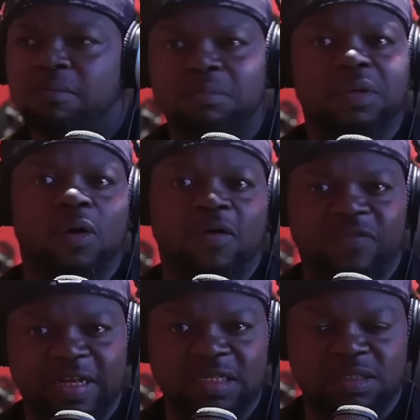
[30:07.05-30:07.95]
No
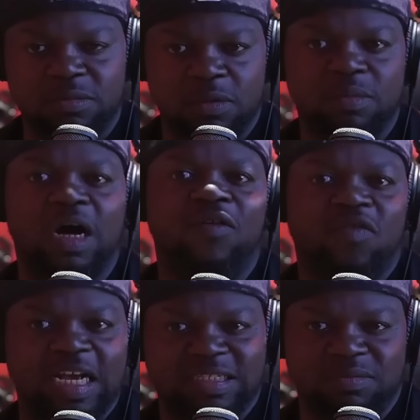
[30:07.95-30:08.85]
offense, you know,
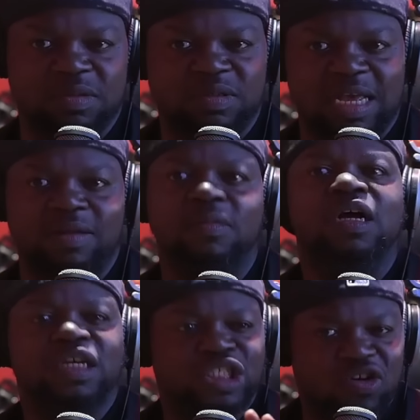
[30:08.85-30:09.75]
erase what I'm saying,
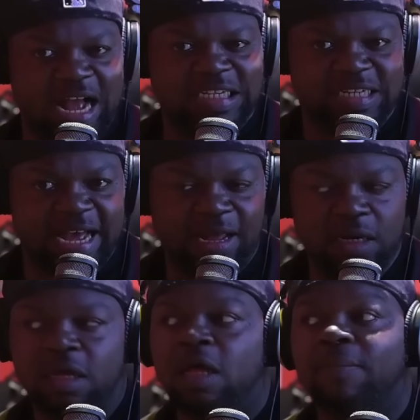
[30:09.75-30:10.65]
scratch that.
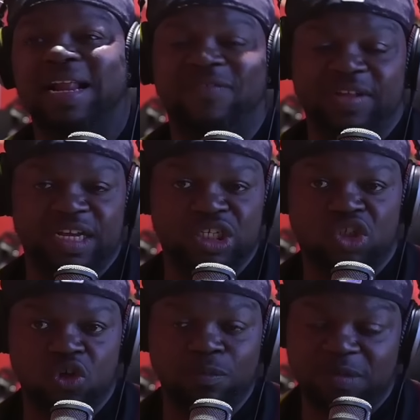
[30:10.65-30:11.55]
But if it is
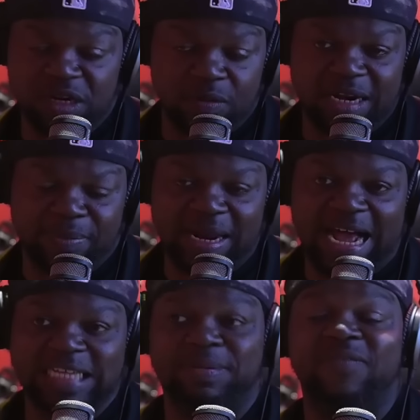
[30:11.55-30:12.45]
true, you know, it
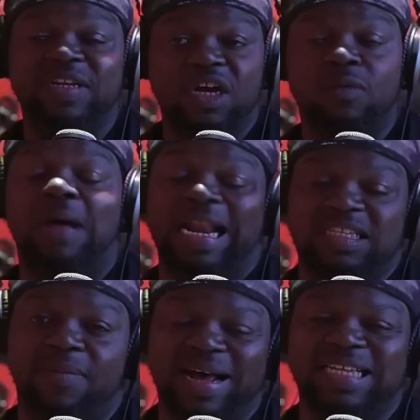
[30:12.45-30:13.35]
applies. But if it don't, I like
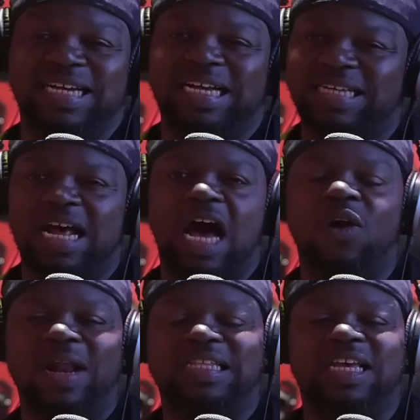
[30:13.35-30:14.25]
to apologize. I, I don't
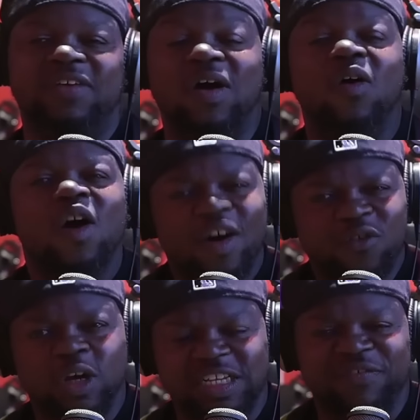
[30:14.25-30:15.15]
like to give out
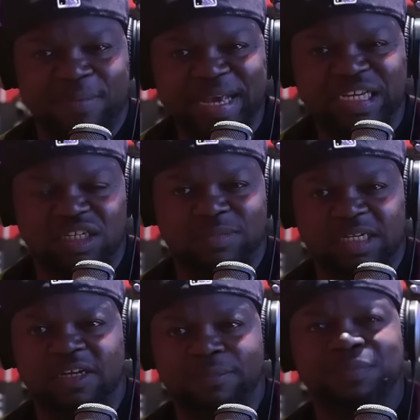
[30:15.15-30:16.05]
false information, I'm
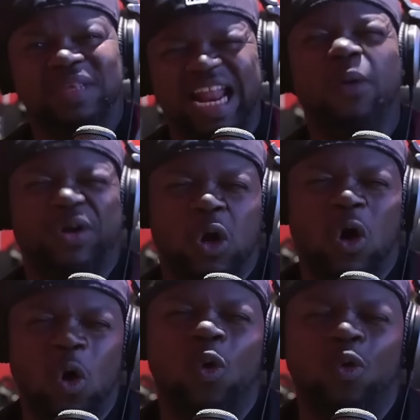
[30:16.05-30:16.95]
saying. And I went on a
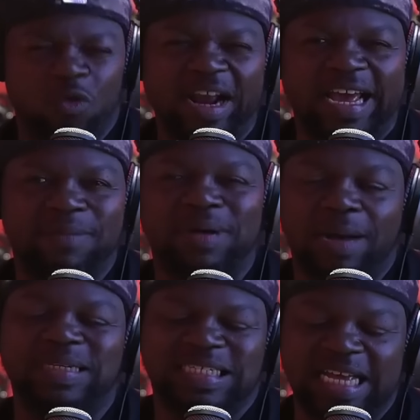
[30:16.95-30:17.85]
whole rant, but I'm
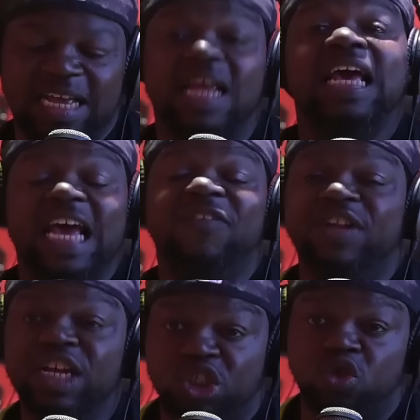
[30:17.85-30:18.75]
just saying, if it
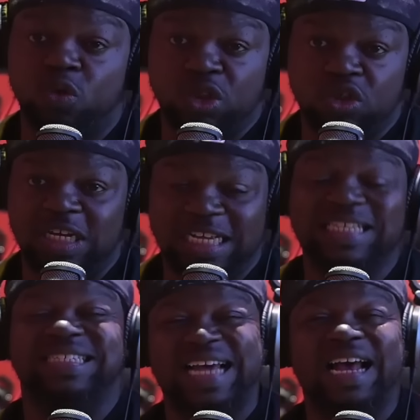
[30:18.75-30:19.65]
is true, it's true. It's,
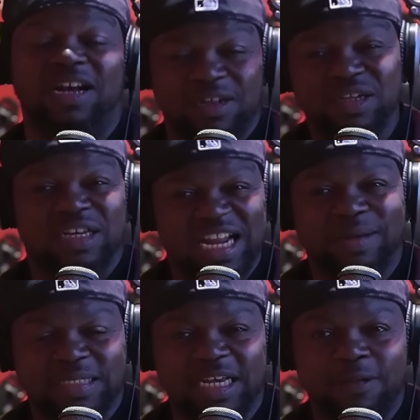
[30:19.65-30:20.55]
it's kind of, you know what I'm
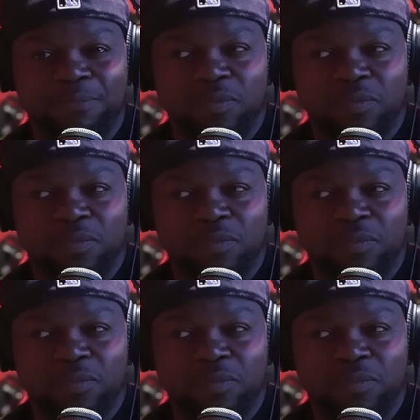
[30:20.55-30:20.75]
saying?